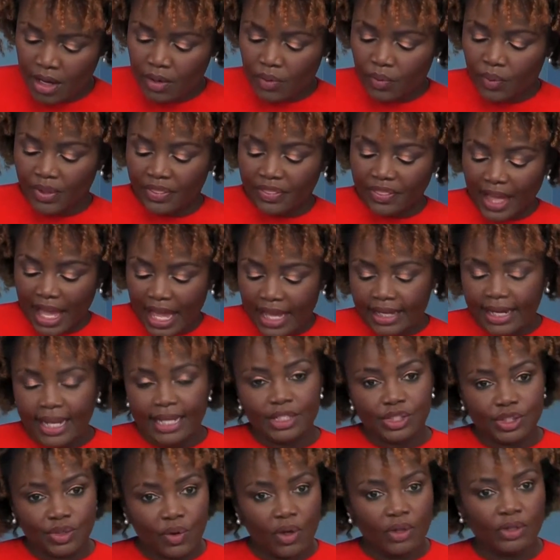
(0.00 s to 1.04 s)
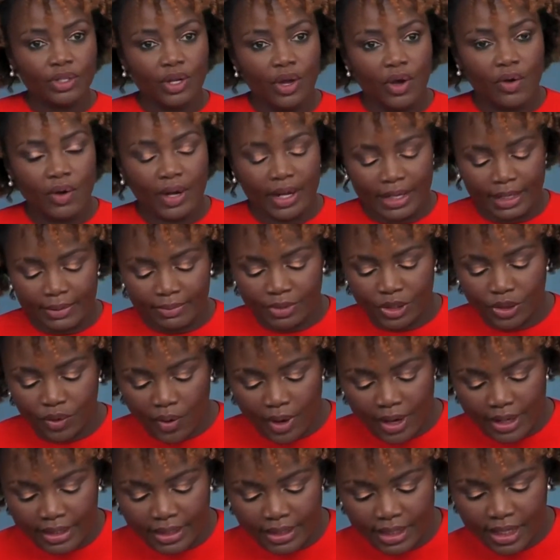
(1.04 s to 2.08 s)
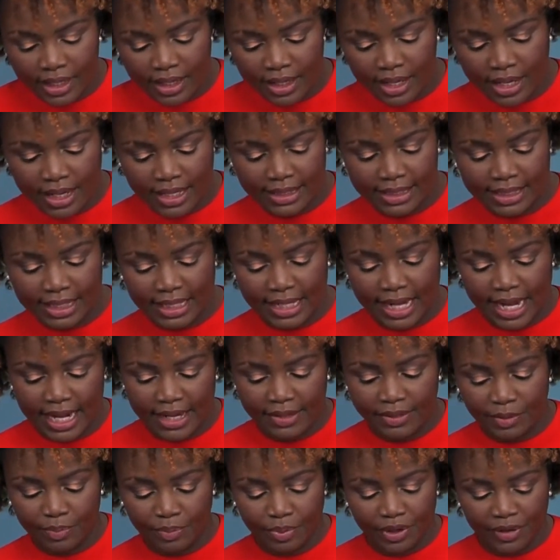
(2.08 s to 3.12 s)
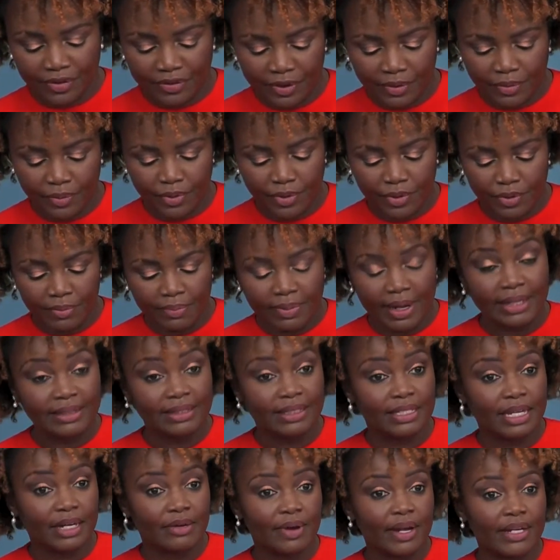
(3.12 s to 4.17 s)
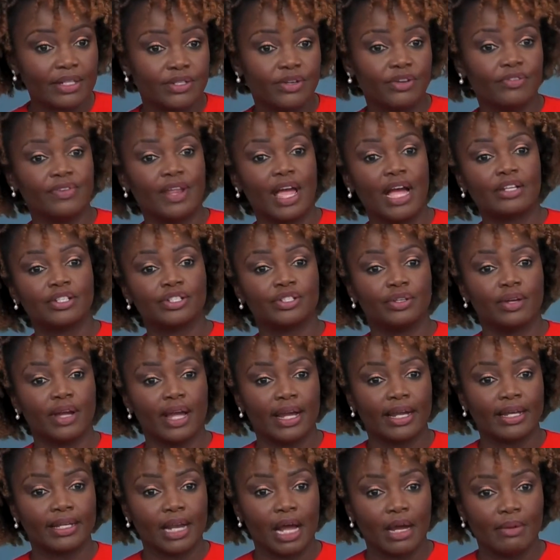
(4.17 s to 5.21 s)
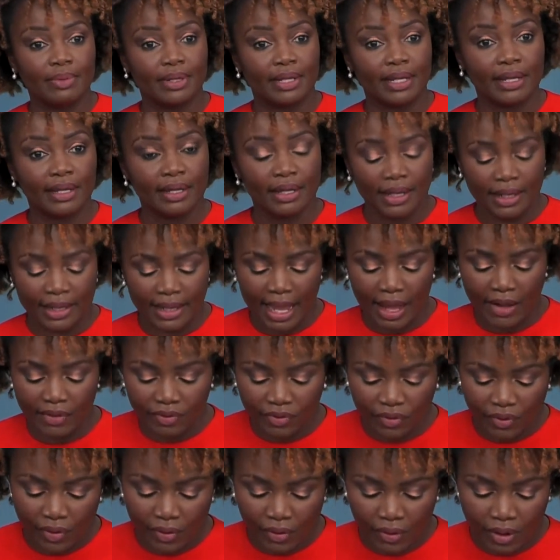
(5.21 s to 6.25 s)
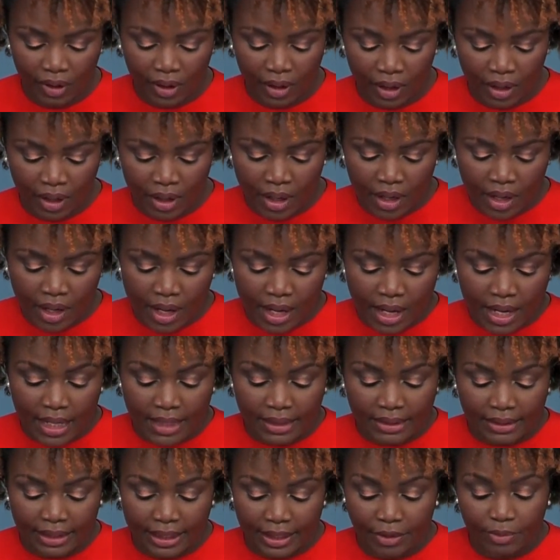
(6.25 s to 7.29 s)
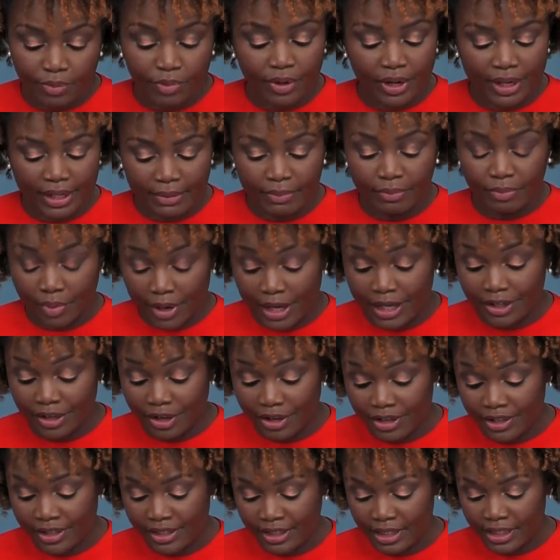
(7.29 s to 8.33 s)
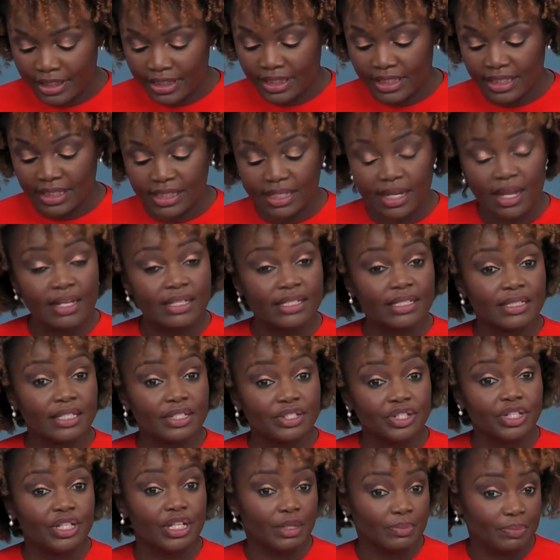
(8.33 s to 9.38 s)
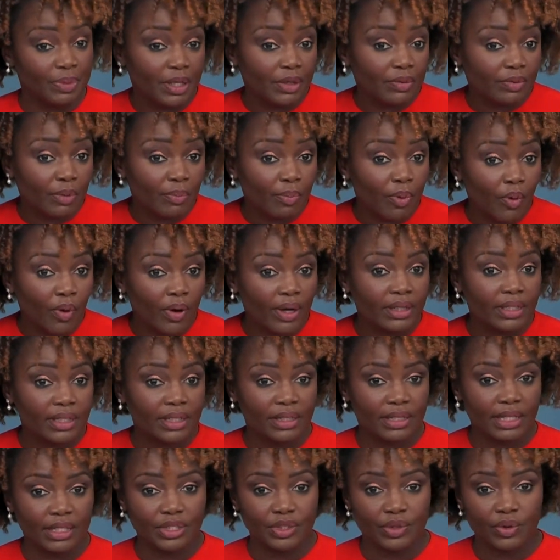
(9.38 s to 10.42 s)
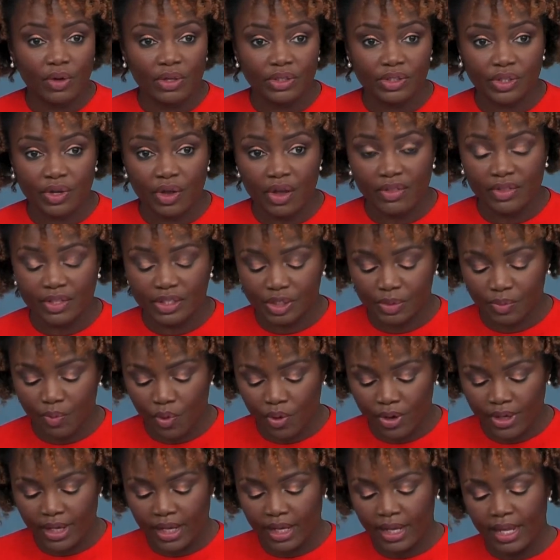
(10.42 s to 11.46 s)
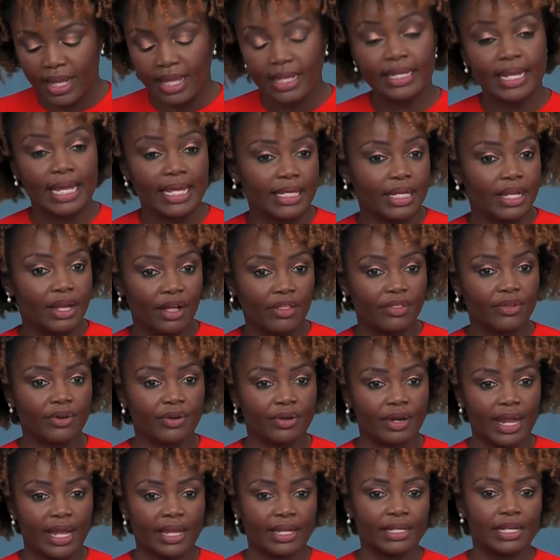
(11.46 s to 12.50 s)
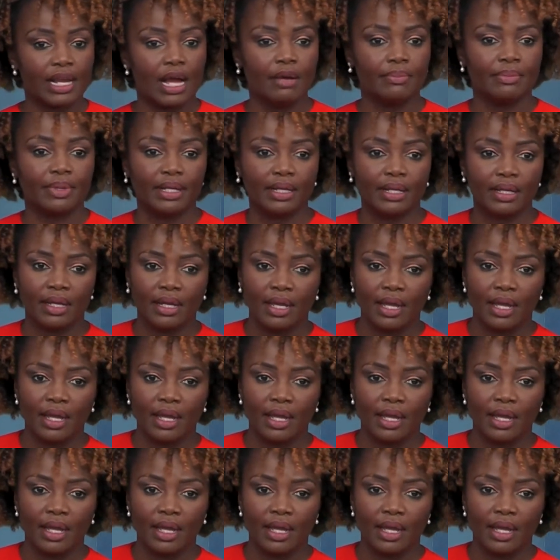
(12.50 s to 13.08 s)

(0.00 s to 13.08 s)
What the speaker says: With that, as you all know, I am joined today in the briefing room by the Director of National Economic Council, Lael Brainard, to discuss the GDP report that you all saw this morning and any other economic